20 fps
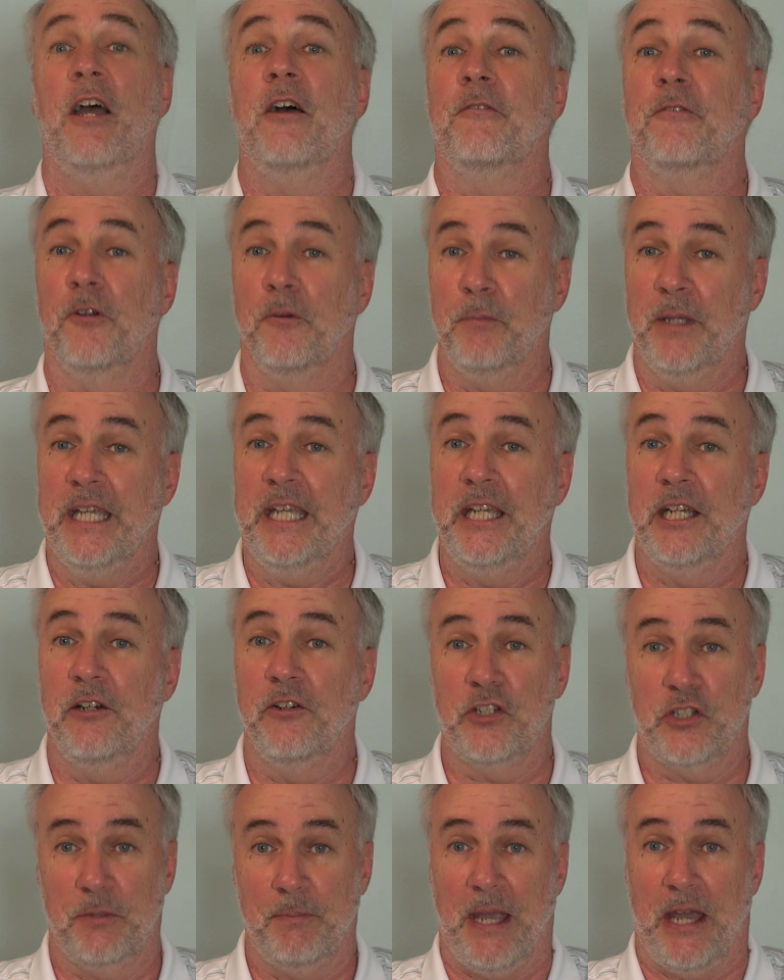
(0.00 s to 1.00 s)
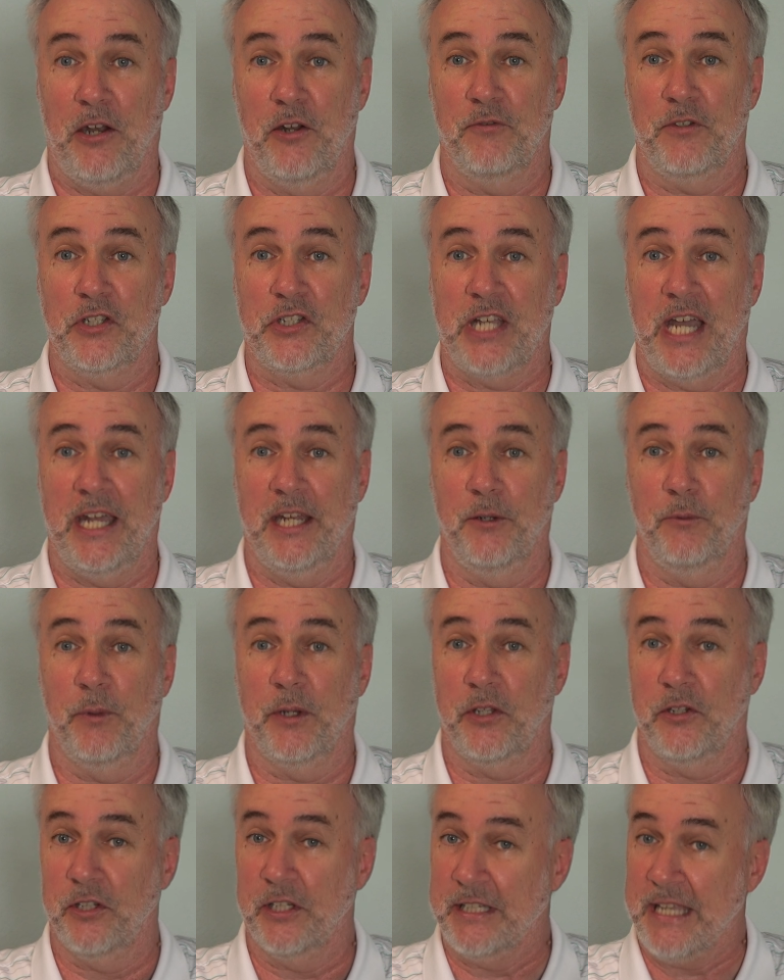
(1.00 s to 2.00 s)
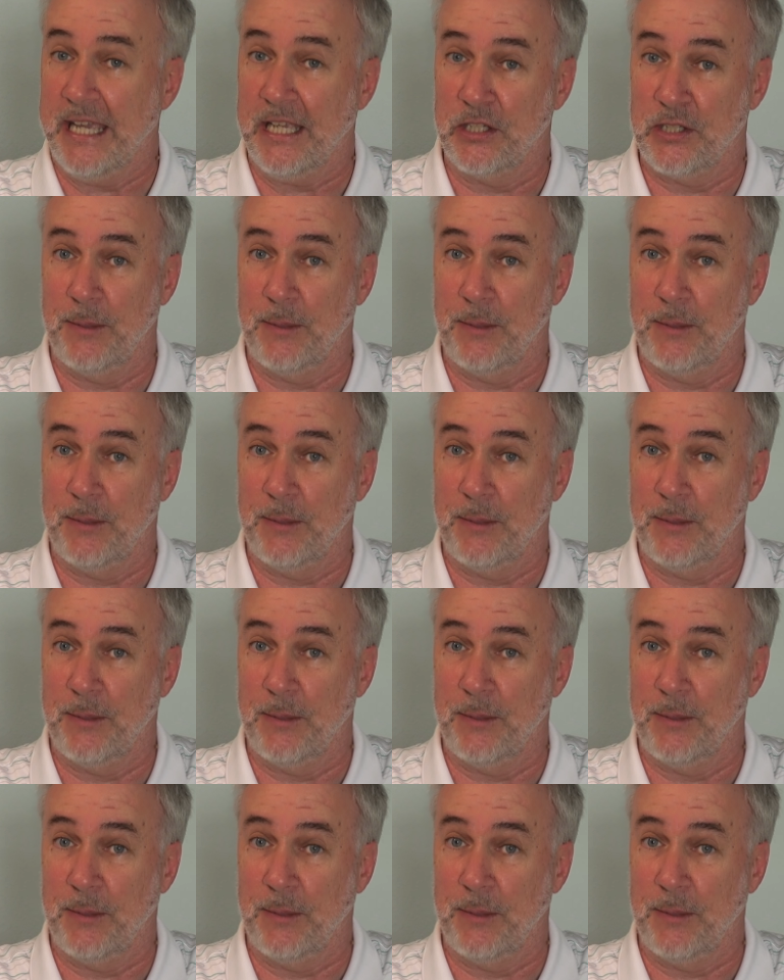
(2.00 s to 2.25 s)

From here, it's a matter of deciding whether to take